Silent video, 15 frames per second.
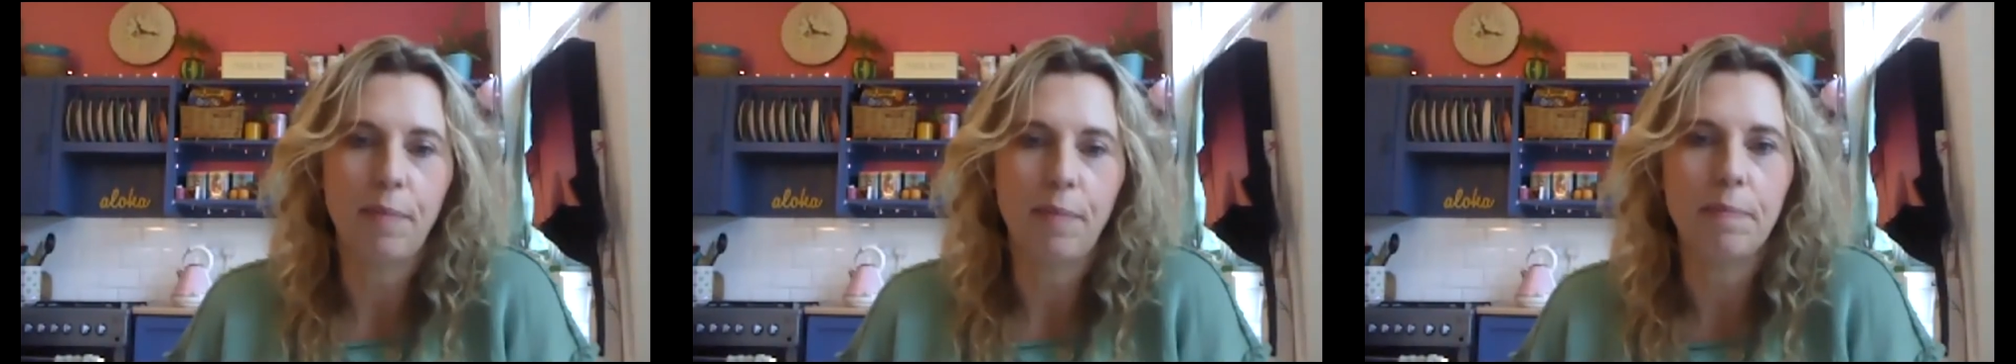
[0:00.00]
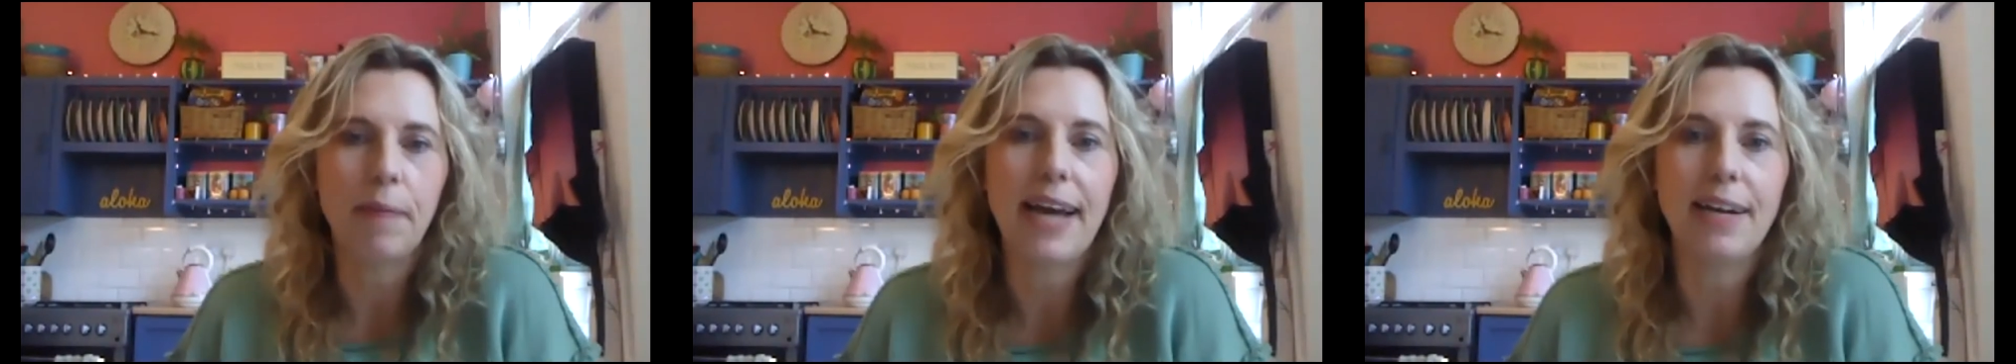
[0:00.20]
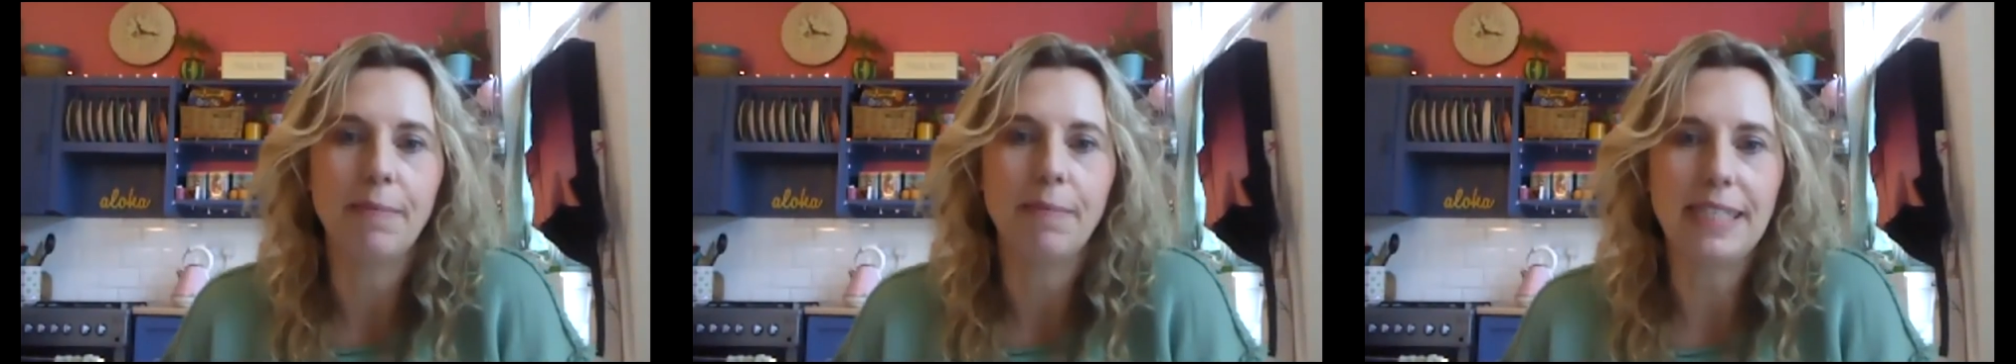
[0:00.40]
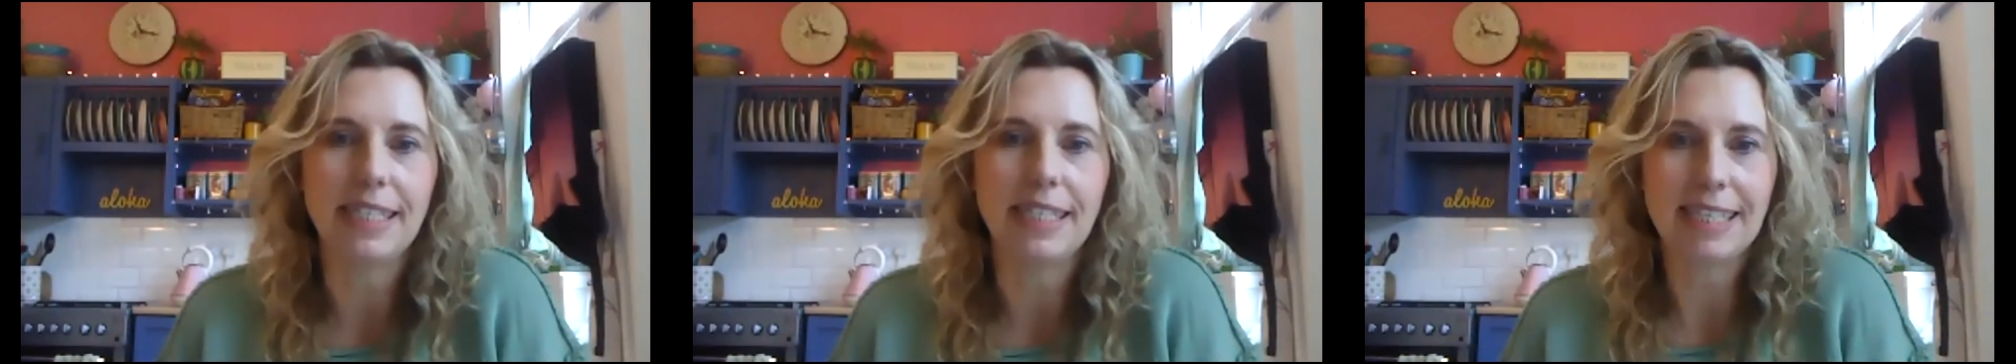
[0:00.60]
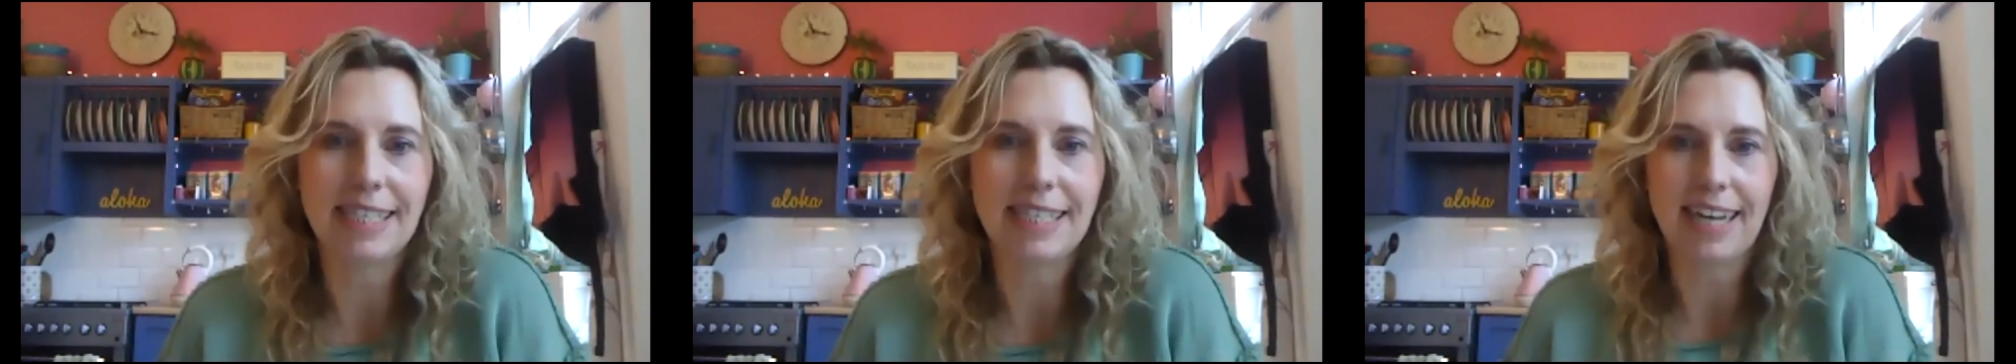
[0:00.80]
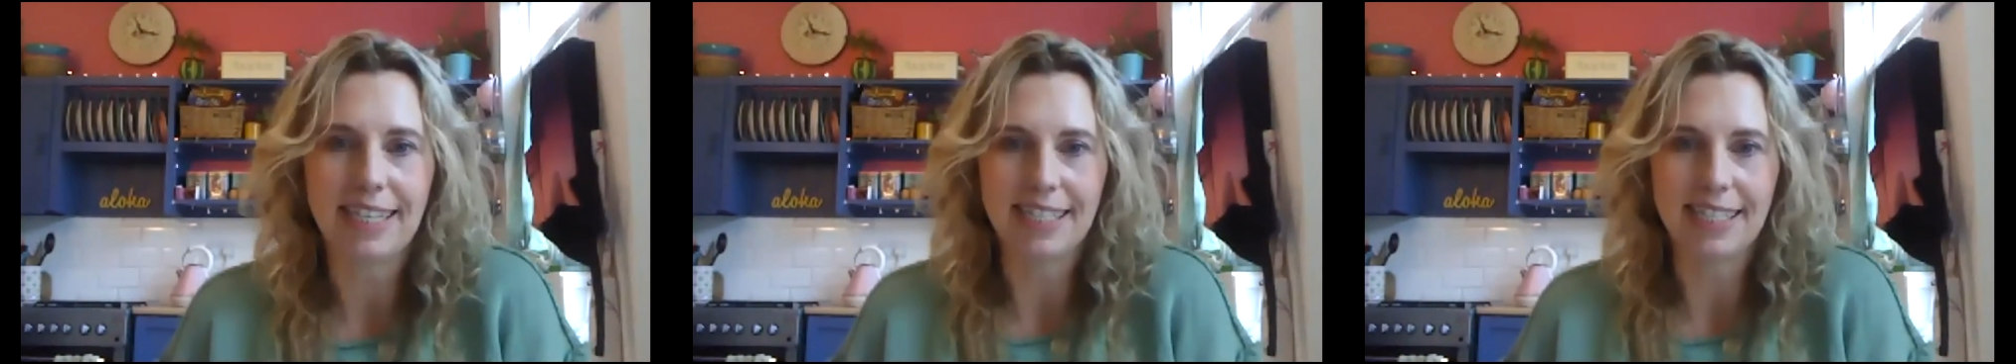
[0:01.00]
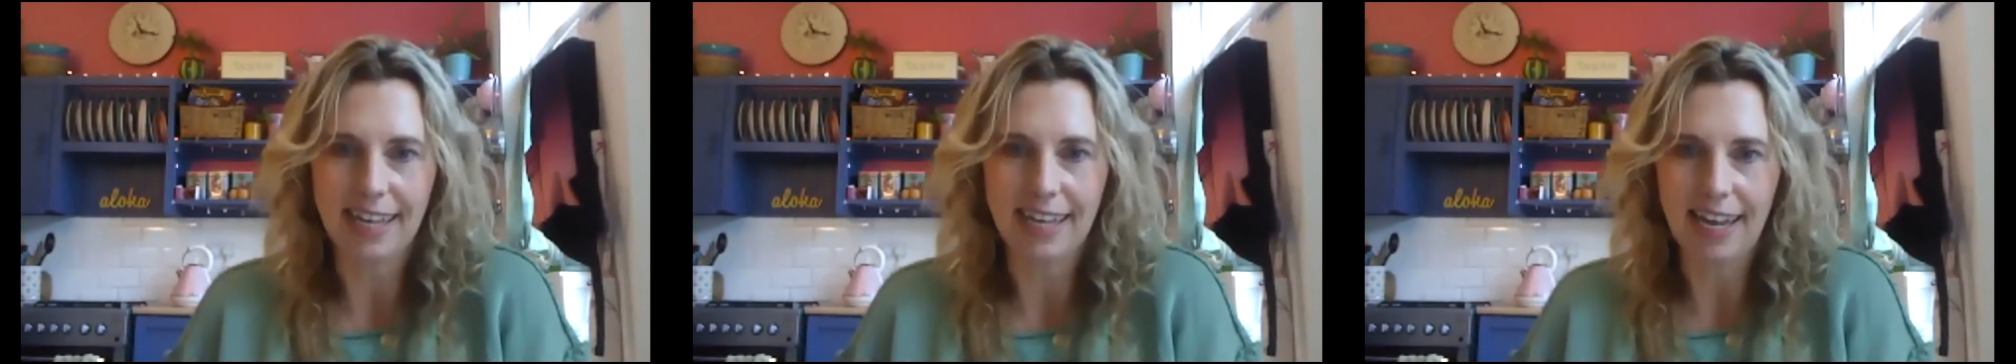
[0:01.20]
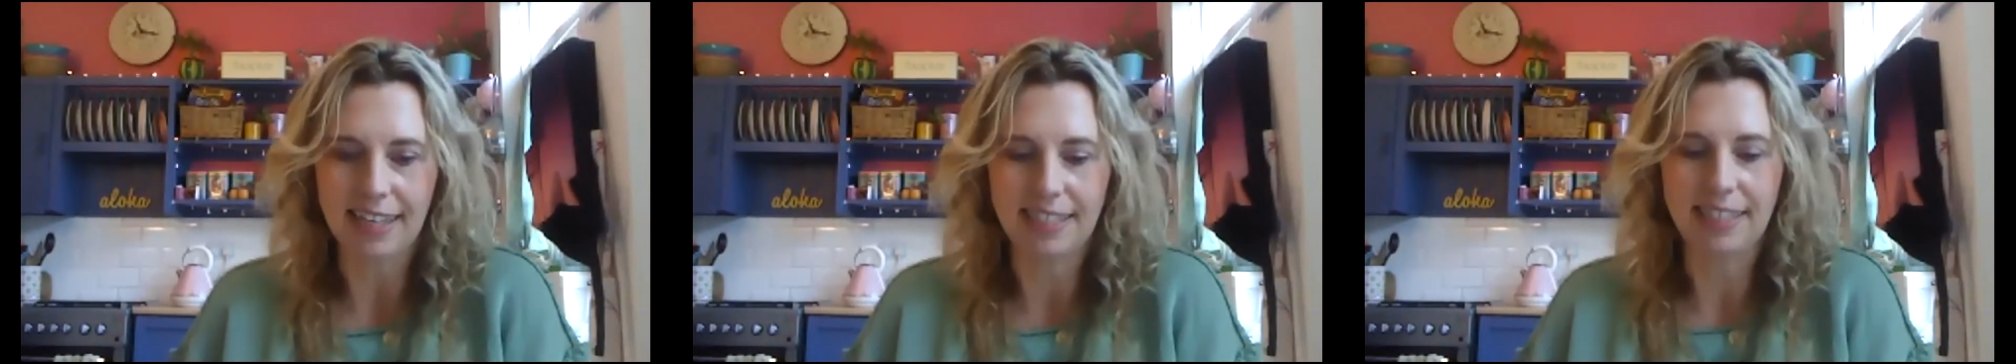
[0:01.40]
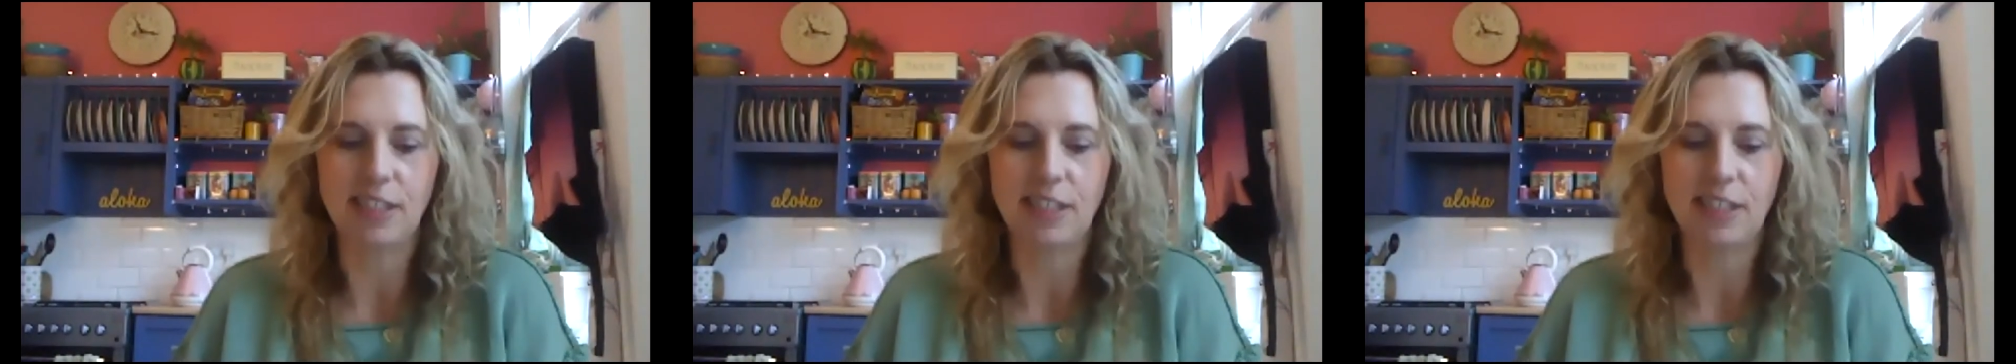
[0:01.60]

mine and Seth's class.